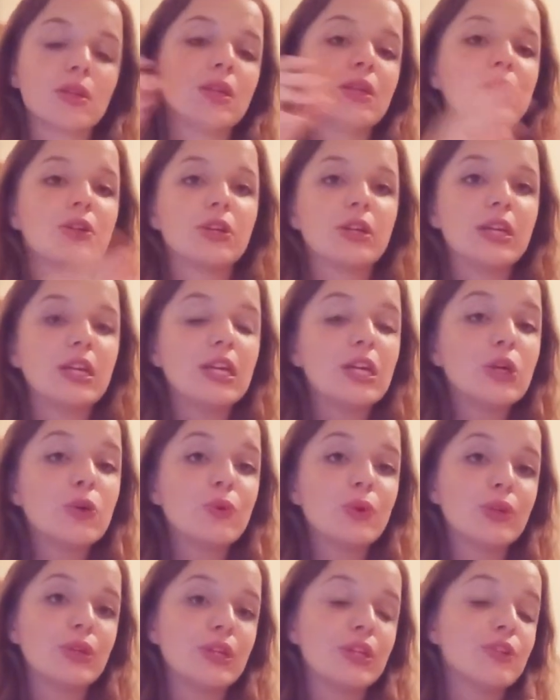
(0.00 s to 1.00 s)
They're
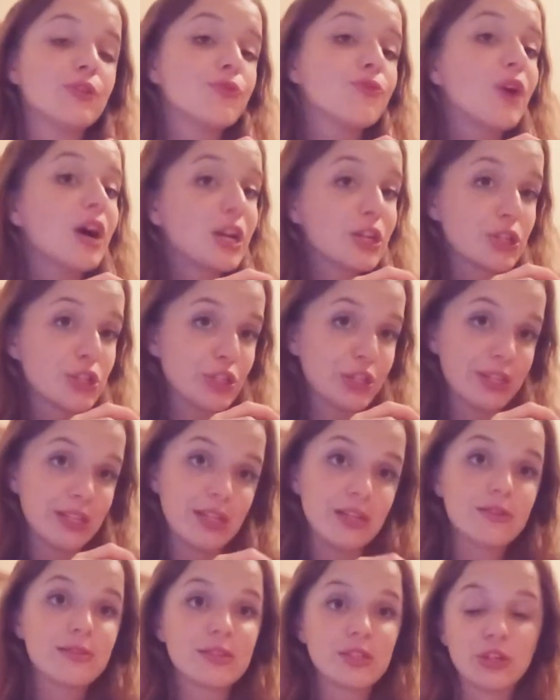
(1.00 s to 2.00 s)
equal in the function
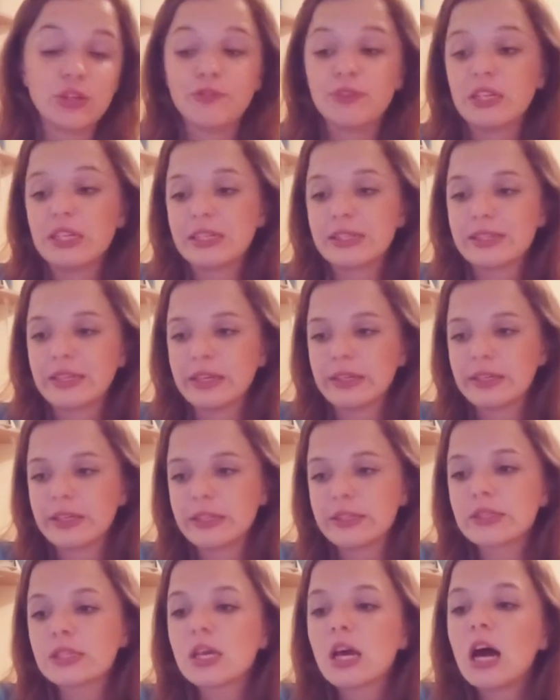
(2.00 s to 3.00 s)
they serve in the
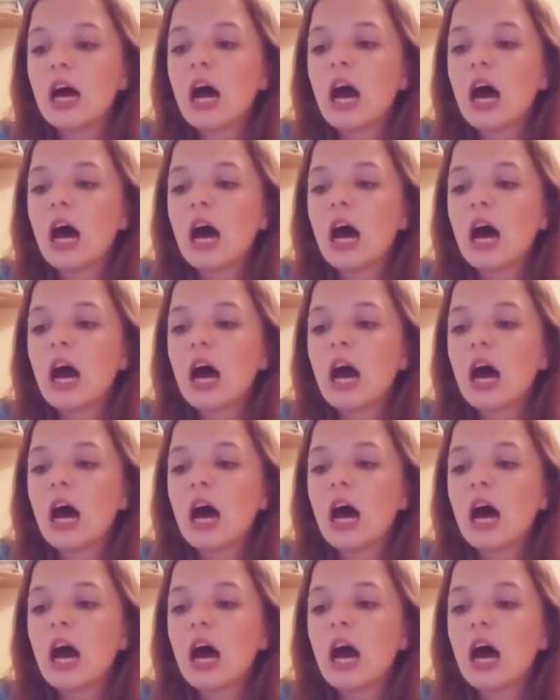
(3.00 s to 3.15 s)
sentence.